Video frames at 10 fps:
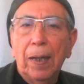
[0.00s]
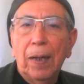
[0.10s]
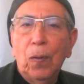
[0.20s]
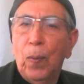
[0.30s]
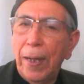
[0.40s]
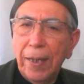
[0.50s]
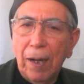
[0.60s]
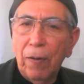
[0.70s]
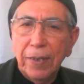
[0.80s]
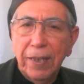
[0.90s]
Wayne
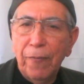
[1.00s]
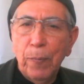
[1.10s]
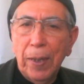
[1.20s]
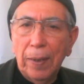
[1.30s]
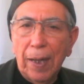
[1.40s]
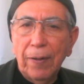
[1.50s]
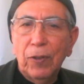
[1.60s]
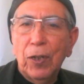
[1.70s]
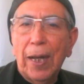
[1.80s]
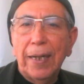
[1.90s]
Dyer has given me a lot of
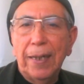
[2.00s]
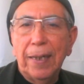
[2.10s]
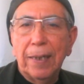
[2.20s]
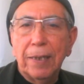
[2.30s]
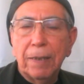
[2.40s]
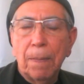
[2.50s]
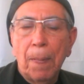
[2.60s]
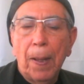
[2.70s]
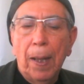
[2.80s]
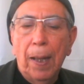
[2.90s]
good ideas,
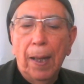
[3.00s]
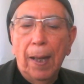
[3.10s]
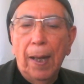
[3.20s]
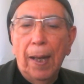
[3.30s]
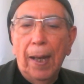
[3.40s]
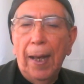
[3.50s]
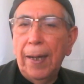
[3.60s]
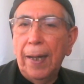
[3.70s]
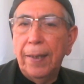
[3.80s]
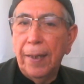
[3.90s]

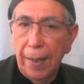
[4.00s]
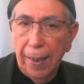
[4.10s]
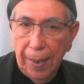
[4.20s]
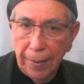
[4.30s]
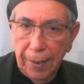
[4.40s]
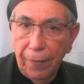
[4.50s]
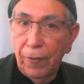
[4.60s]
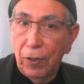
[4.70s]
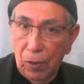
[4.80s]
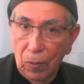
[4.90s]
and I think he has
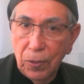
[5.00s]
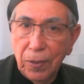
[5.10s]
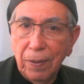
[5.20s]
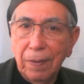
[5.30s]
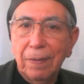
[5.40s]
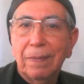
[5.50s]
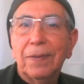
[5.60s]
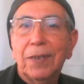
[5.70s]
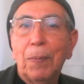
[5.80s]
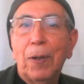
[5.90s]
given those
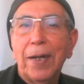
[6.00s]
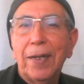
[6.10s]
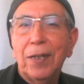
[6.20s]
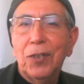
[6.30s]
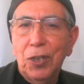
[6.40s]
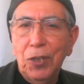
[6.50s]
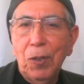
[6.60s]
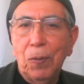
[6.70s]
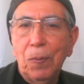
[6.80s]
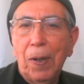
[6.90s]
similar ideas to
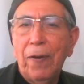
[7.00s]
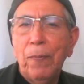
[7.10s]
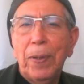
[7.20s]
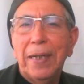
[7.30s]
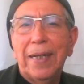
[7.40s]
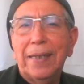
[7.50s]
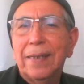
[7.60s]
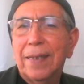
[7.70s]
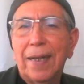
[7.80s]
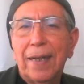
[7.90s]
you. Everybody takes
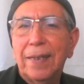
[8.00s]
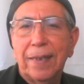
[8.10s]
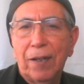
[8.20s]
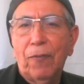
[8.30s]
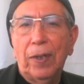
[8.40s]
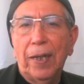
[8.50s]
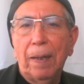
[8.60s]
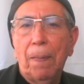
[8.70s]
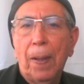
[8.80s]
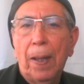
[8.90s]
his ideas
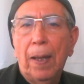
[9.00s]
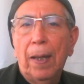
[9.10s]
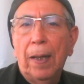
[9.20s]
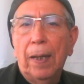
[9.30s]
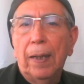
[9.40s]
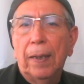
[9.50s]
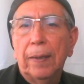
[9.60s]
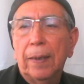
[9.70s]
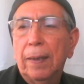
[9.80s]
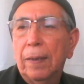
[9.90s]
differently.
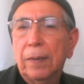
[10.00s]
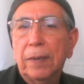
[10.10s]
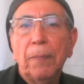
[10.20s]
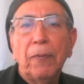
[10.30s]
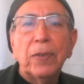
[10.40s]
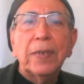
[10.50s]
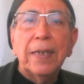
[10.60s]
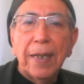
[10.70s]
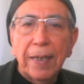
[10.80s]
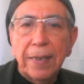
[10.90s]
Some of us
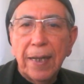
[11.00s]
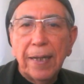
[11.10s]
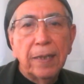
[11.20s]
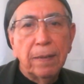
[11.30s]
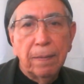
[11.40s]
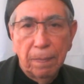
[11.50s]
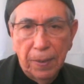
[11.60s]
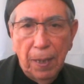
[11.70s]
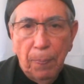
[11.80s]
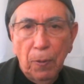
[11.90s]
can take these ideas
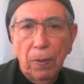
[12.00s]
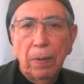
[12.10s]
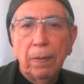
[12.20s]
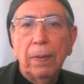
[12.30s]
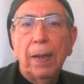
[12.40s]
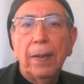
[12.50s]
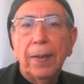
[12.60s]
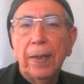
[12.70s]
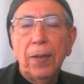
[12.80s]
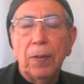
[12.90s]
deeper
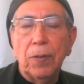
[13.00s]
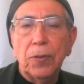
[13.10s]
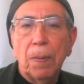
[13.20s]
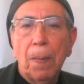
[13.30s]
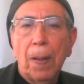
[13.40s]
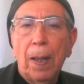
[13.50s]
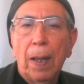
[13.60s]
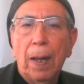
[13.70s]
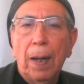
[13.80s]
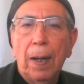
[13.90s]
than others.
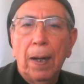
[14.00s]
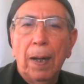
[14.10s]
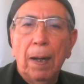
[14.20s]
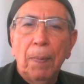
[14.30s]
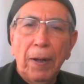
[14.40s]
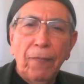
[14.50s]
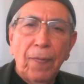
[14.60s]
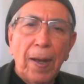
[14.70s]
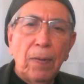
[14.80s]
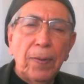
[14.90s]
But I
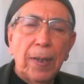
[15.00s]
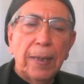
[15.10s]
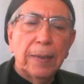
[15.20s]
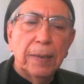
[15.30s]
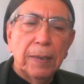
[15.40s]
found that